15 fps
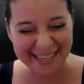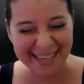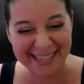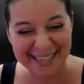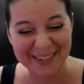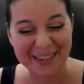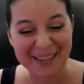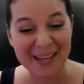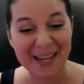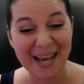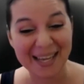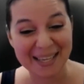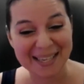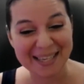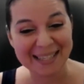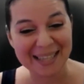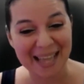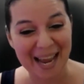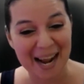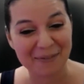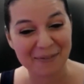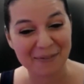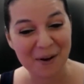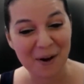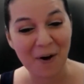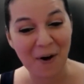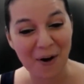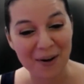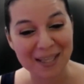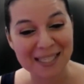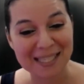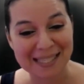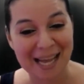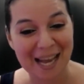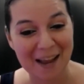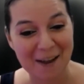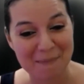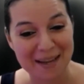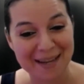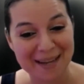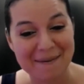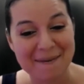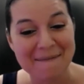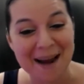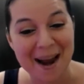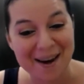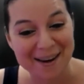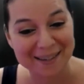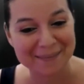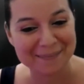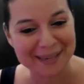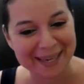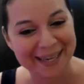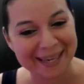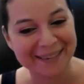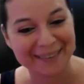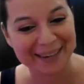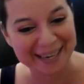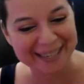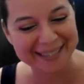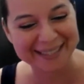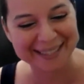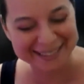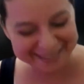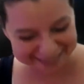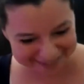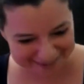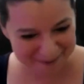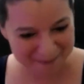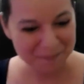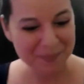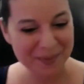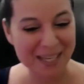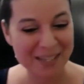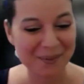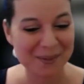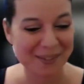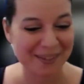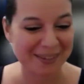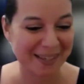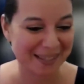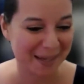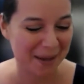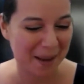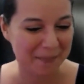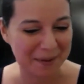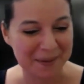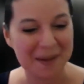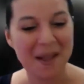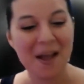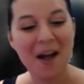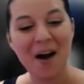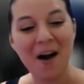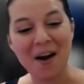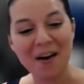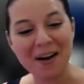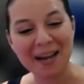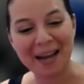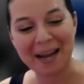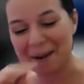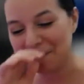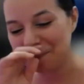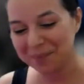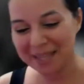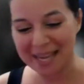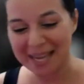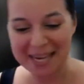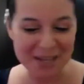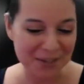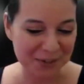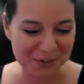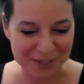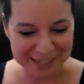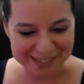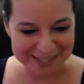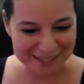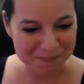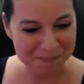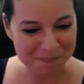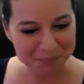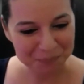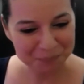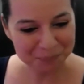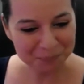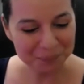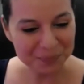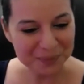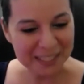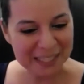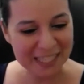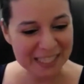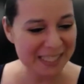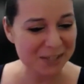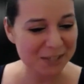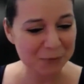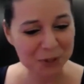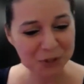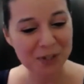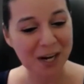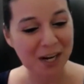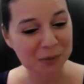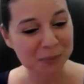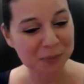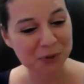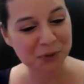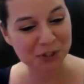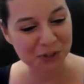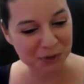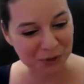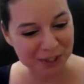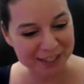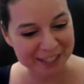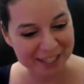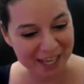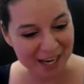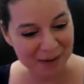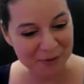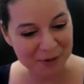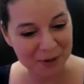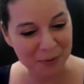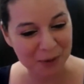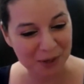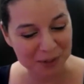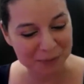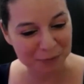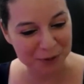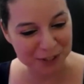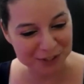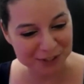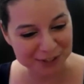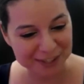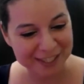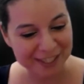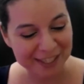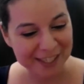he, he laughed all his life being married to me, right? That's what's going to end up happening. Okay. Any whoosies. Let's see. Richard Osborne just joined the live here. Welcome, Richard.